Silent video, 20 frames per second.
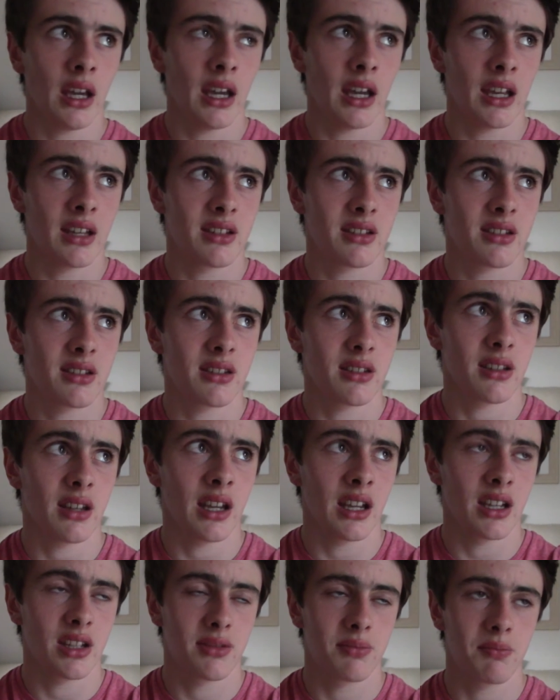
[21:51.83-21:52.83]

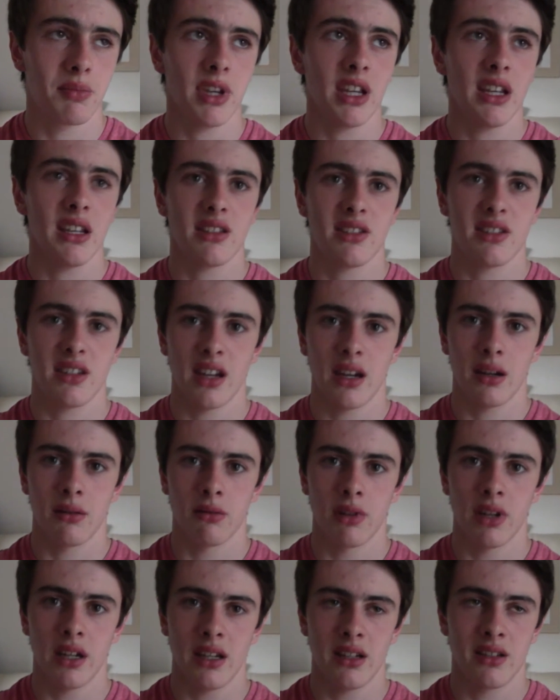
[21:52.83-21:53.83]
SSB
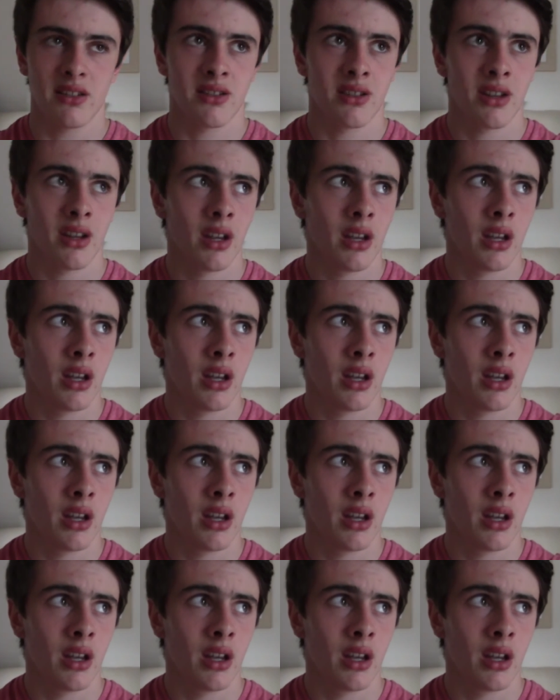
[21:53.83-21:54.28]
series,